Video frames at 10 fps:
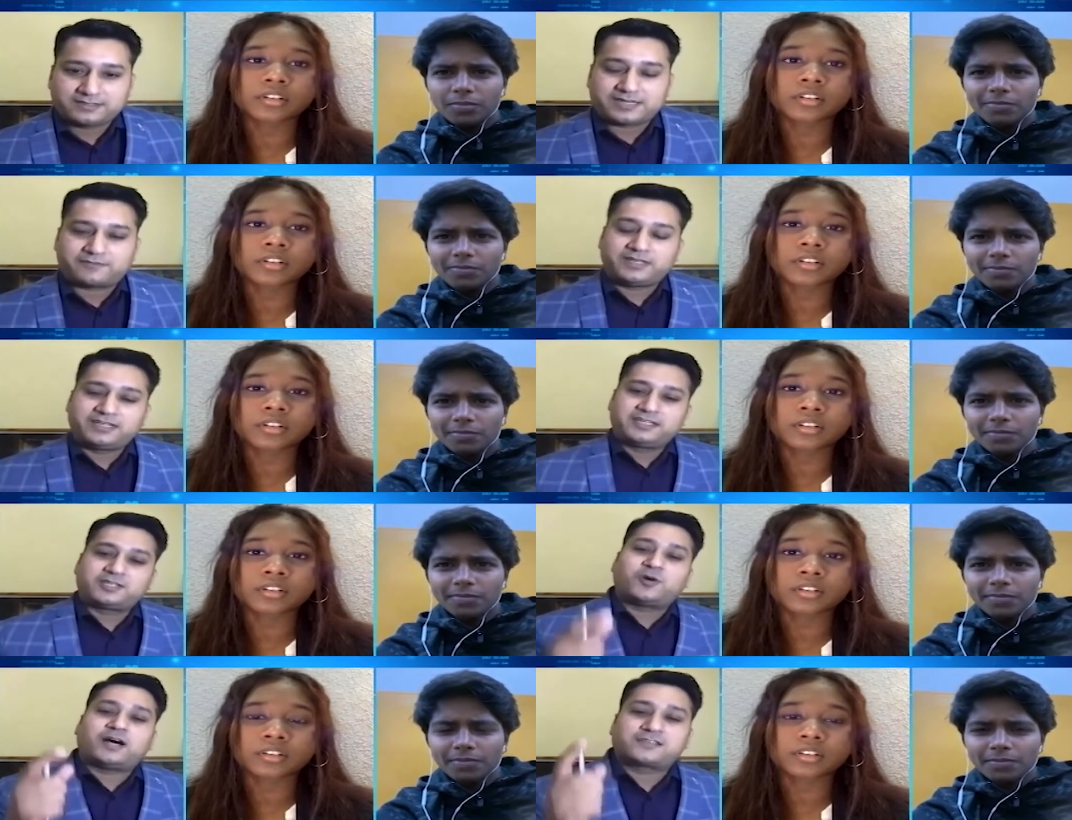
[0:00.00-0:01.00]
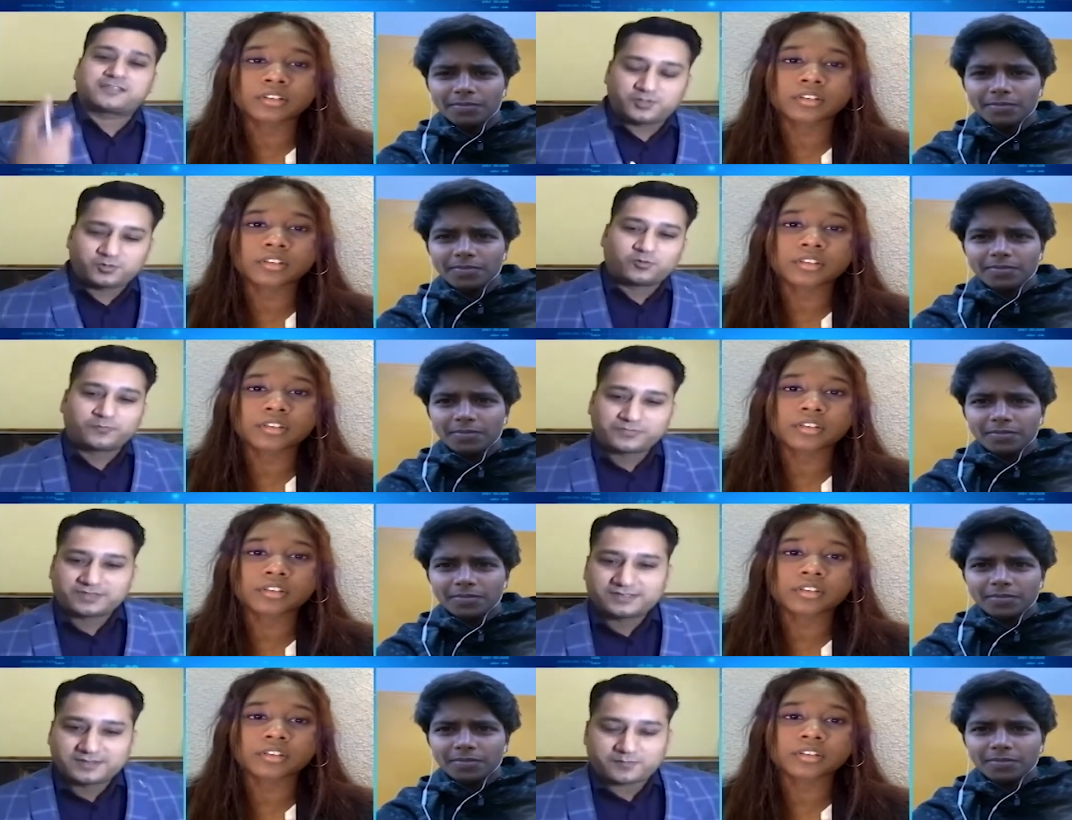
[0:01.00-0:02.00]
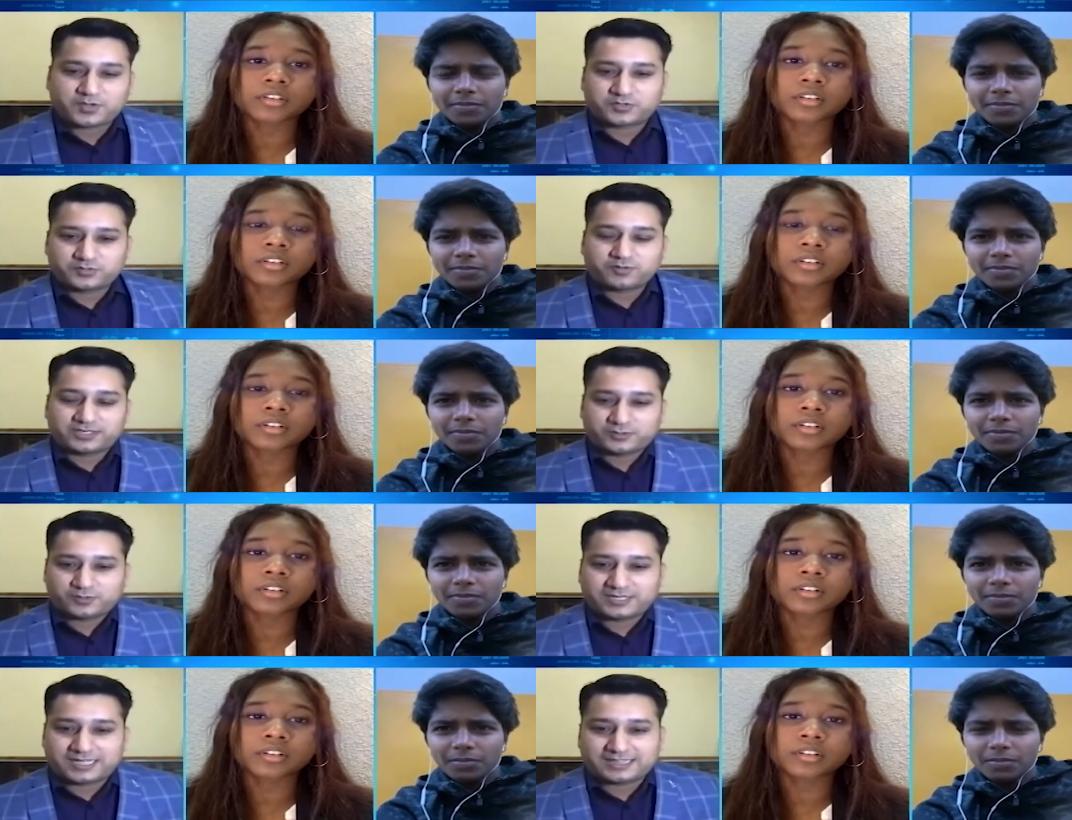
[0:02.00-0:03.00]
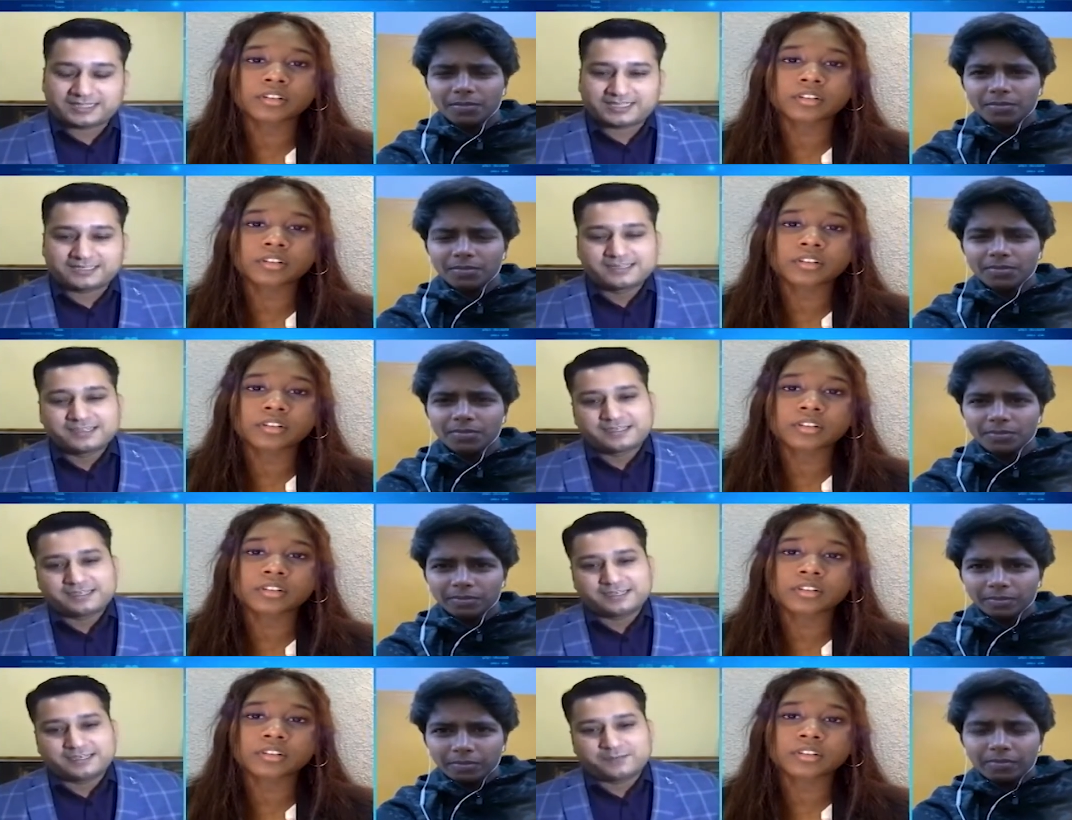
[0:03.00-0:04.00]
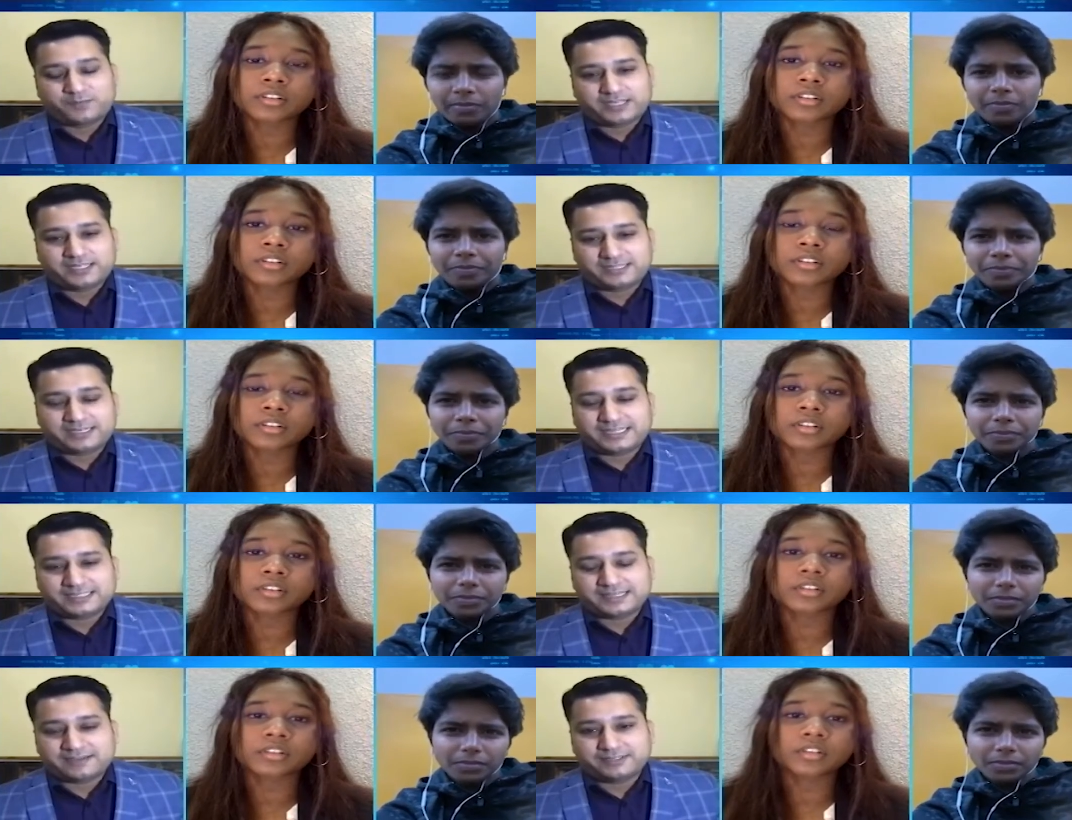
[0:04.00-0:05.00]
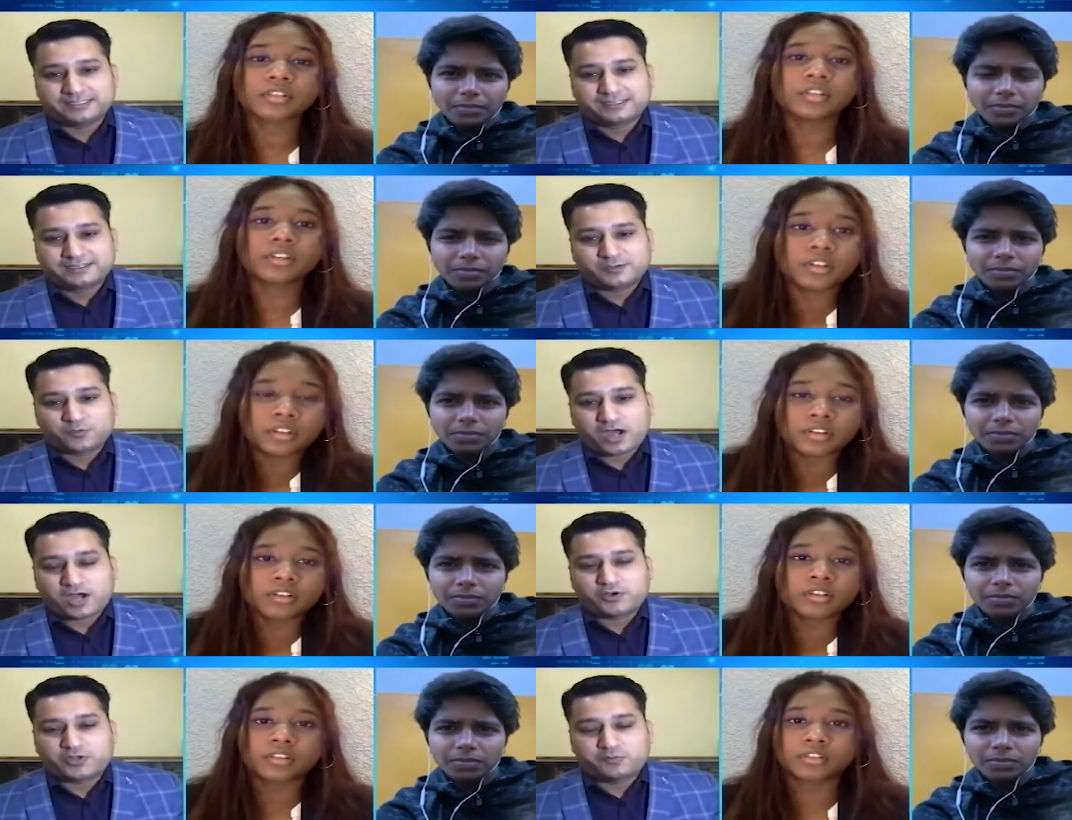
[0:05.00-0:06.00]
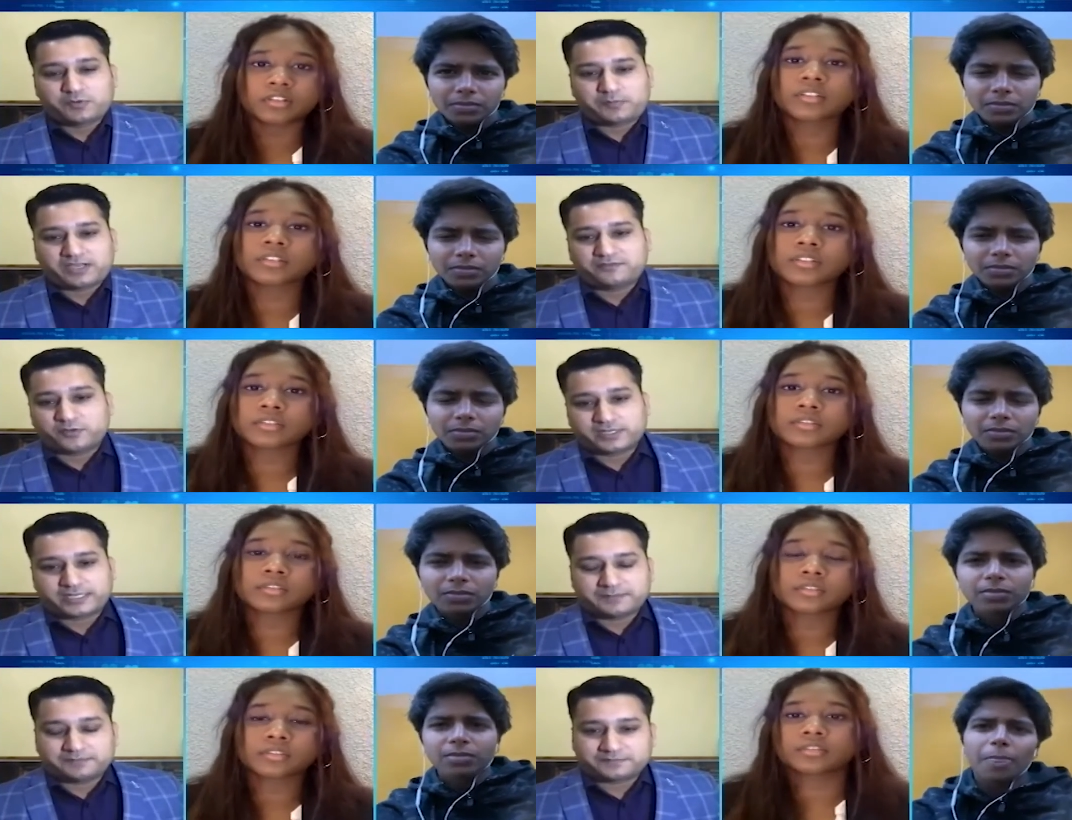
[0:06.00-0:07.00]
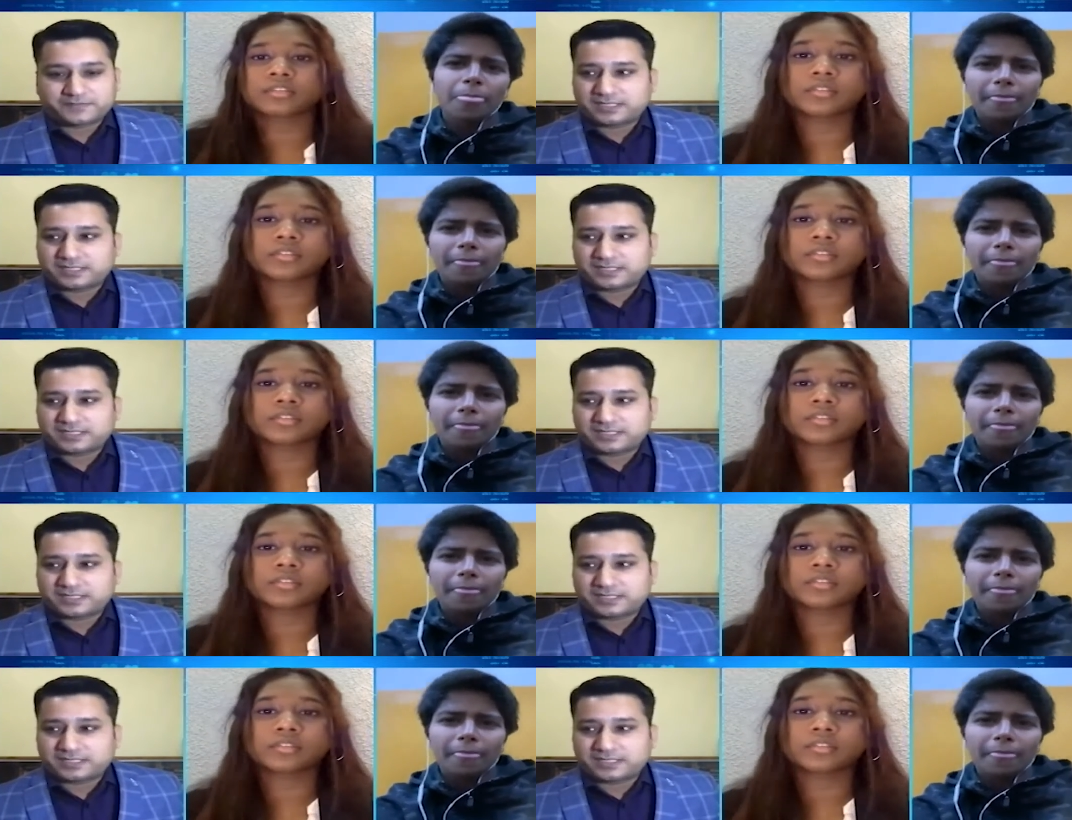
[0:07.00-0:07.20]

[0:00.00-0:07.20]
Speaker 1: that we needed to ask you because you were you were an athlete uh, playing at the highest level how do you prepare for a game